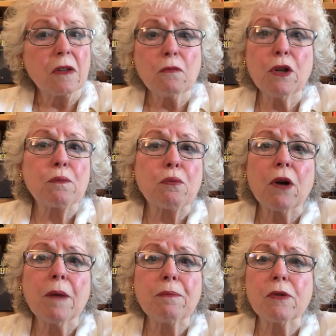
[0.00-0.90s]
With
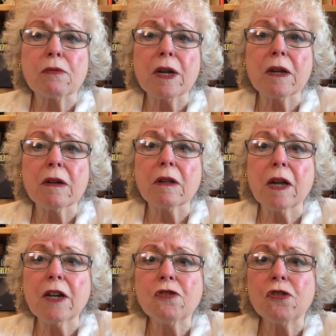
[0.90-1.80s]
proper
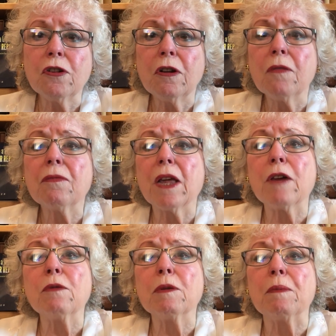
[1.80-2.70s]
regulation,
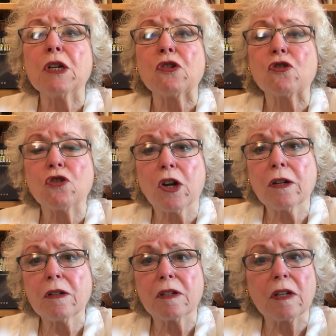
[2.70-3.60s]
they would be shut
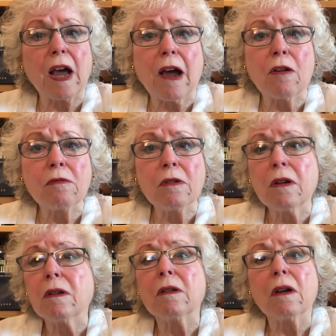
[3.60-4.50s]
down
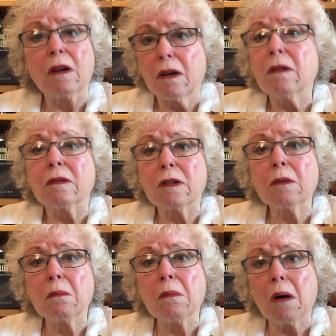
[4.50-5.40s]

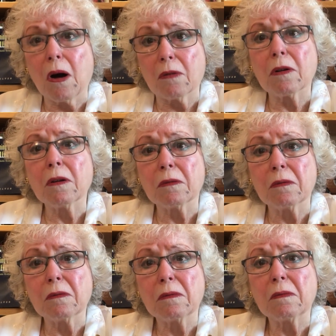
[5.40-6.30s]
tomorrow.
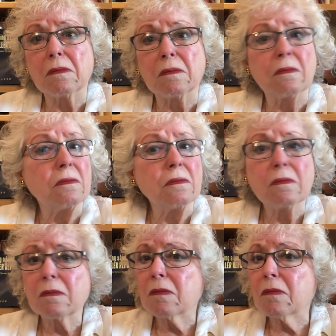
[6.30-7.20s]

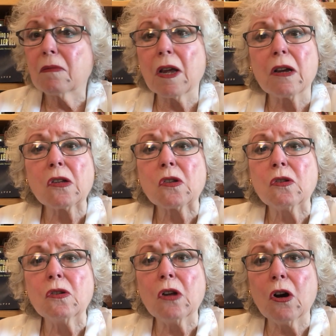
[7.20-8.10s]
There's
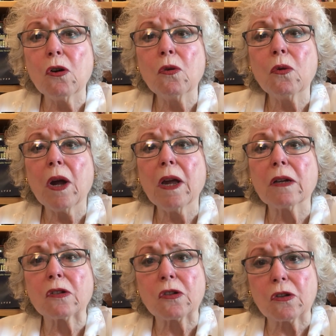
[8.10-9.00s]
no
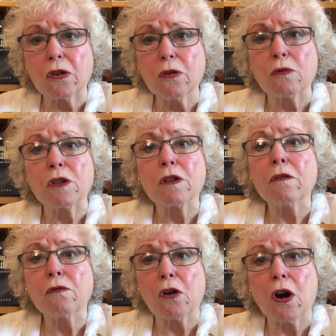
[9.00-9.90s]
excuse
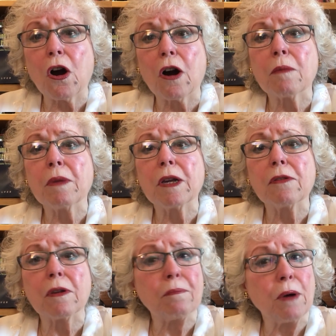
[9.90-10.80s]
for
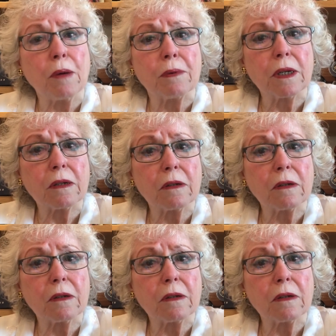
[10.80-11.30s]
harming the public.